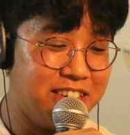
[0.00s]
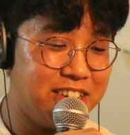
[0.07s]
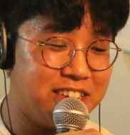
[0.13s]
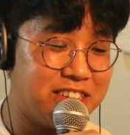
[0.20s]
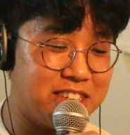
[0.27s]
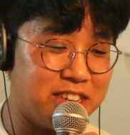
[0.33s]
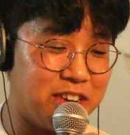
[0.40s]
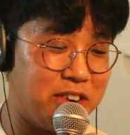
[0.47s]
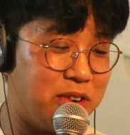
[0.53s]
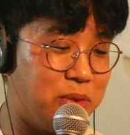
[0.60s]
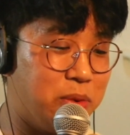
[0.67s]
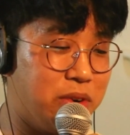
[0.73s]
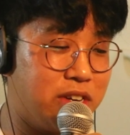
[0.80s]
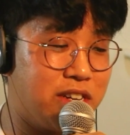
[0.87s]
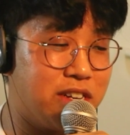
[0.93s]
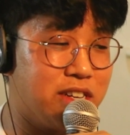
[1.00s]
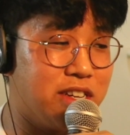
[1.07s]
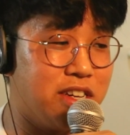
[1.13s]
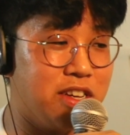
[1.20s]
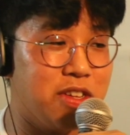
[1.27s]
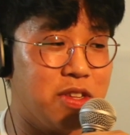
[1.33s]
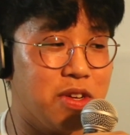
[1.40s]
So we could
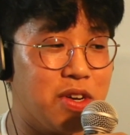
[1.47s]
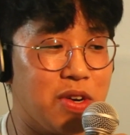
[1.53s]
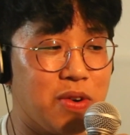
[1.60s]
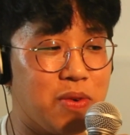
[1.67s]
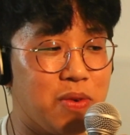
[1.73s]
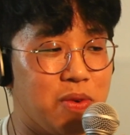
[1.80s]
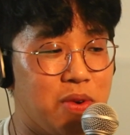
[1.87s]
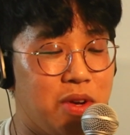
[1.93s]
either